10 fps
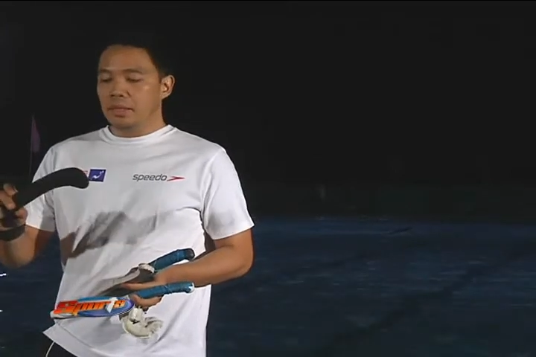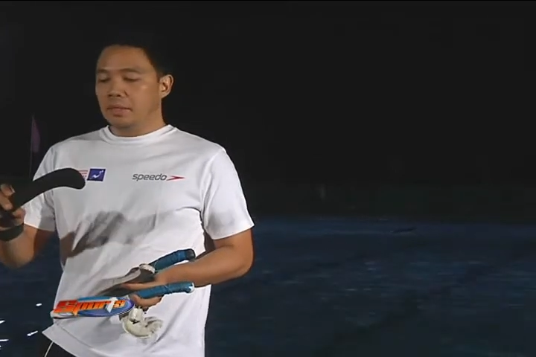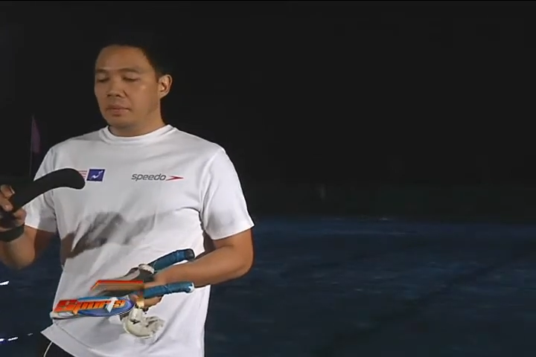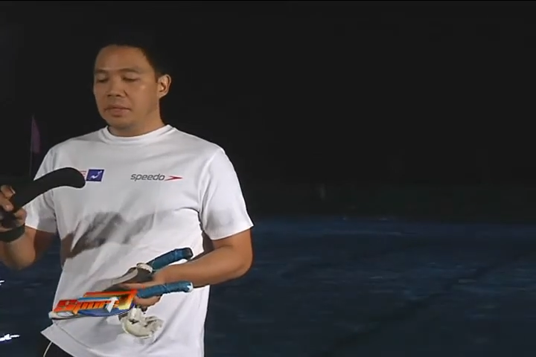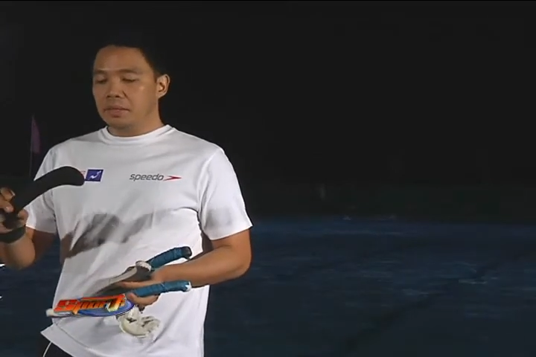
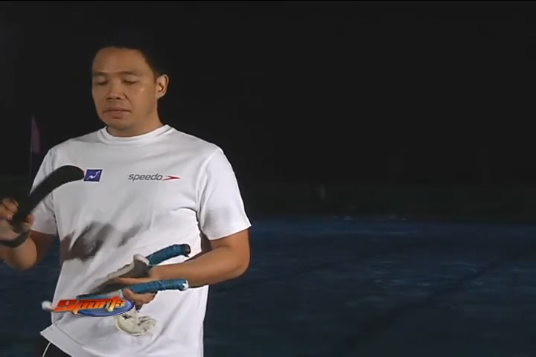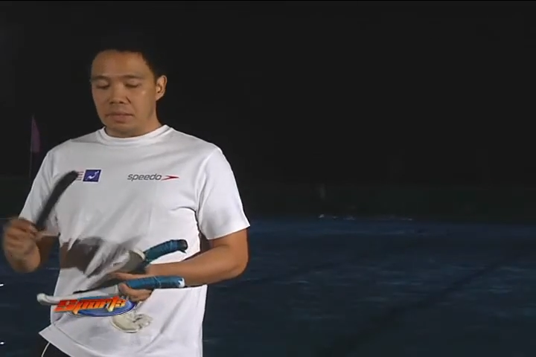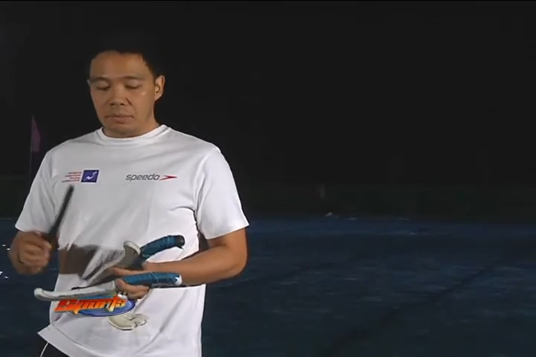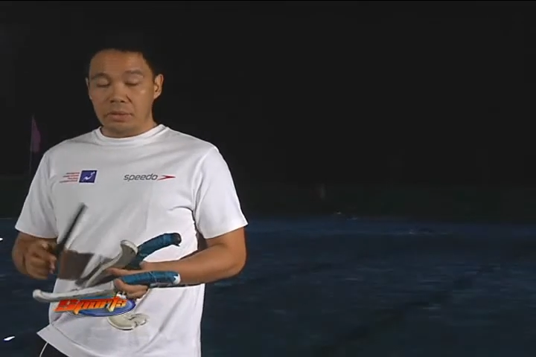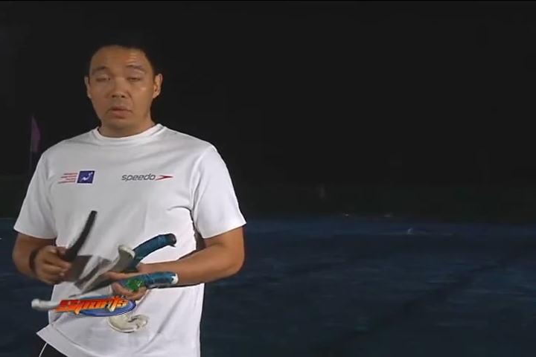The materials
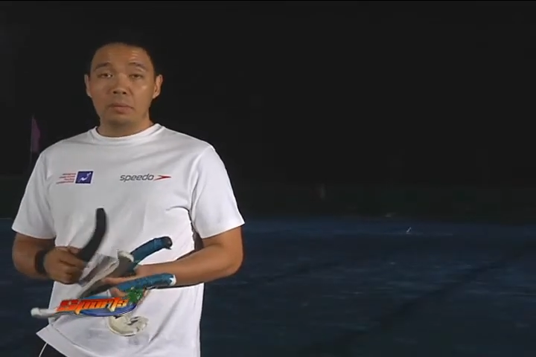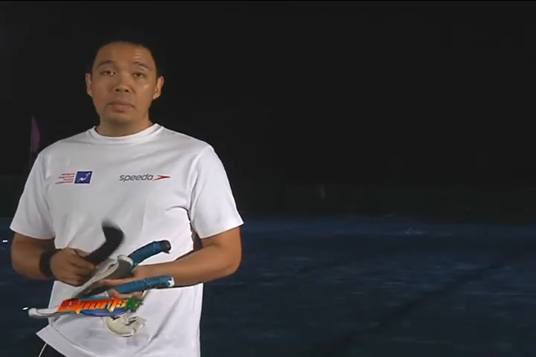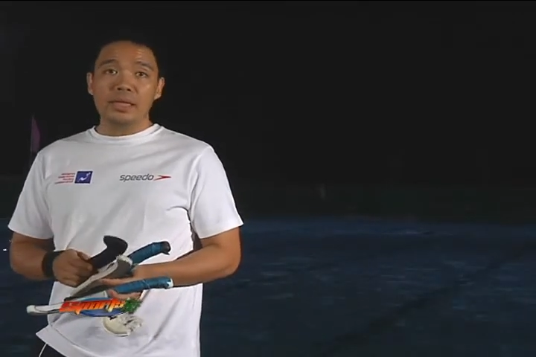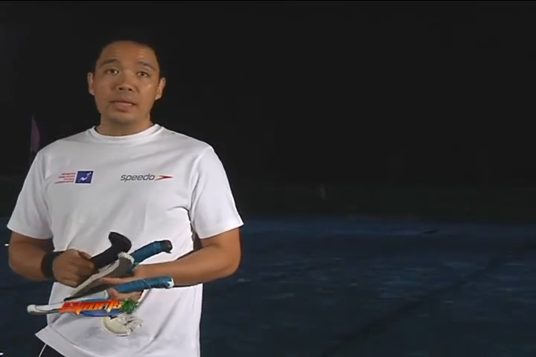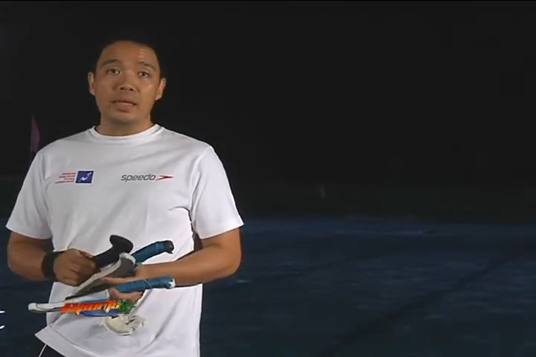that we
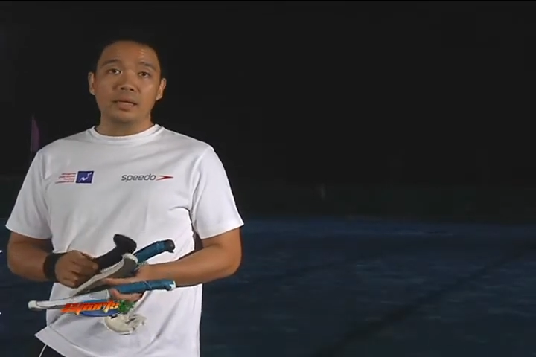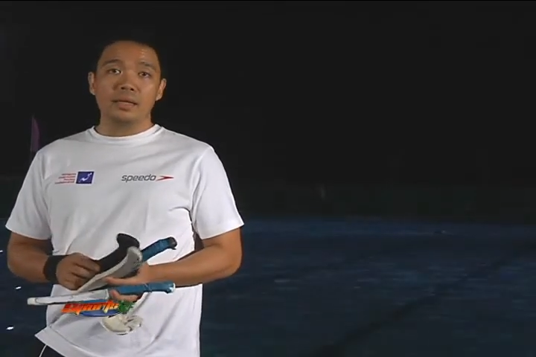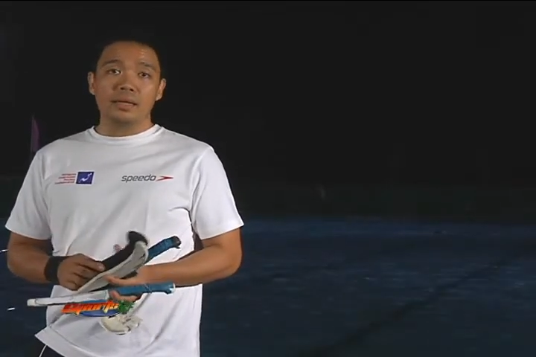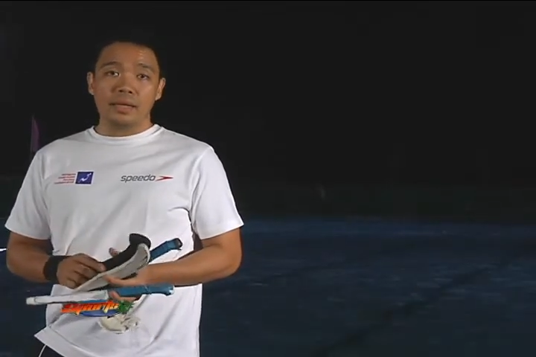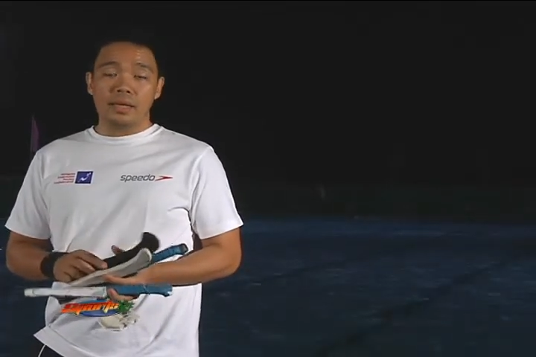normally
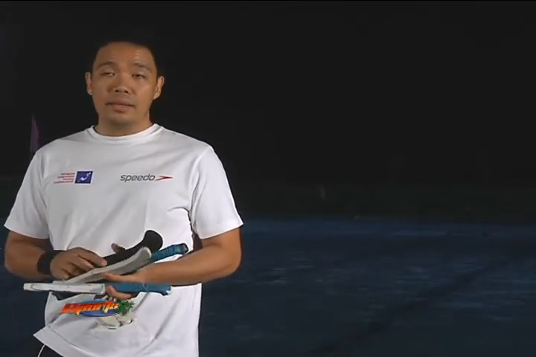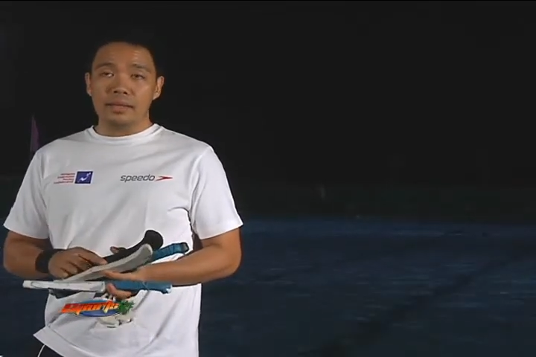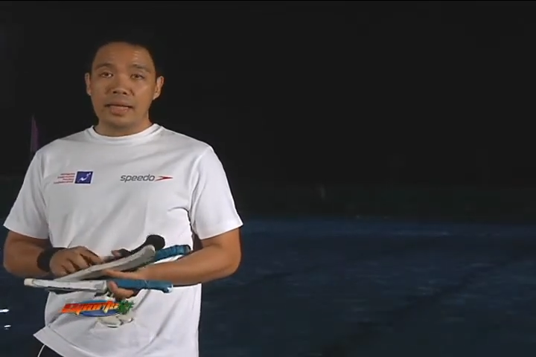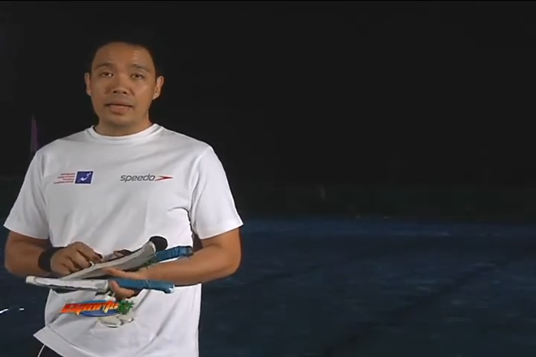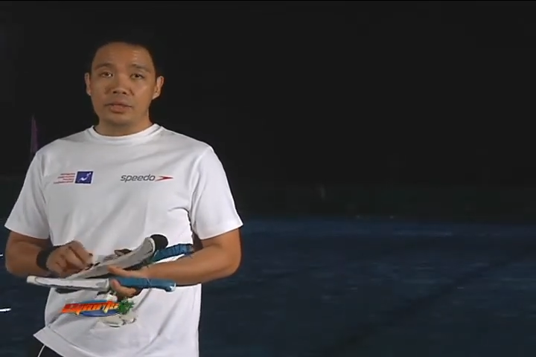
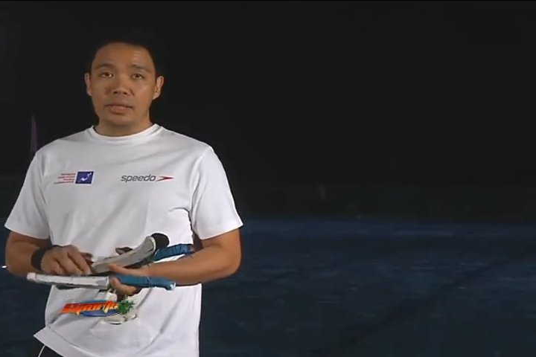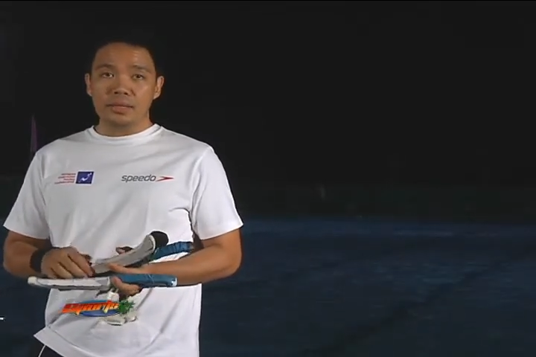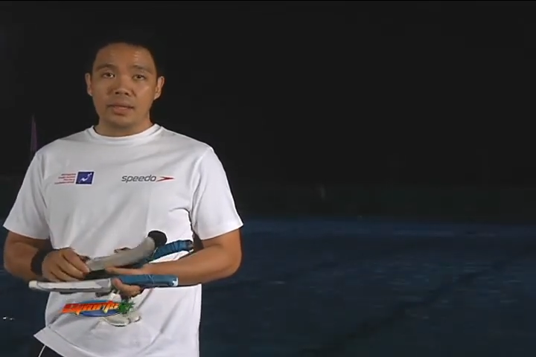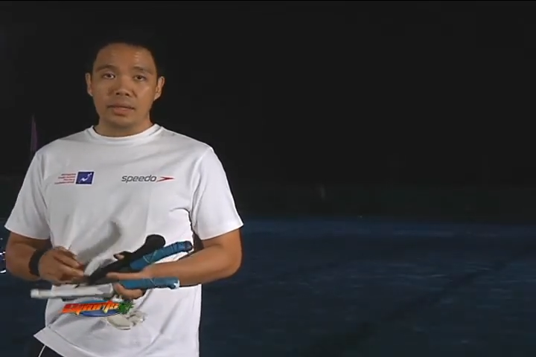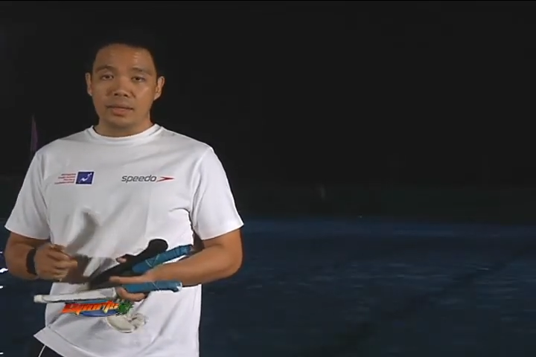that actually
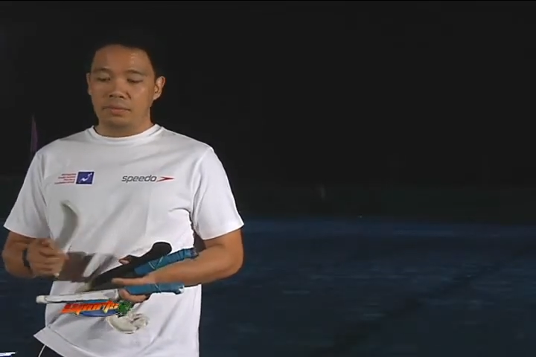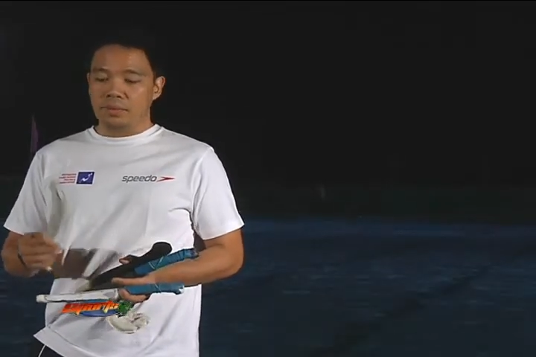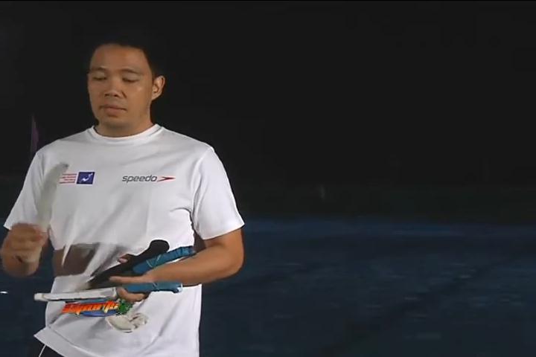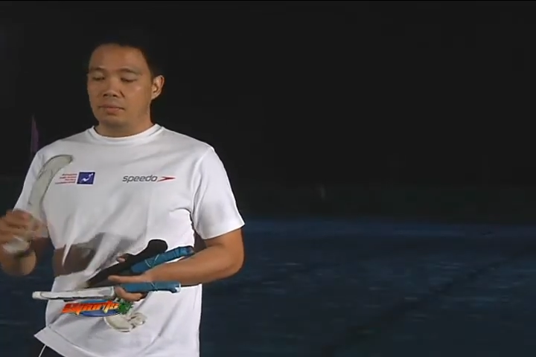started with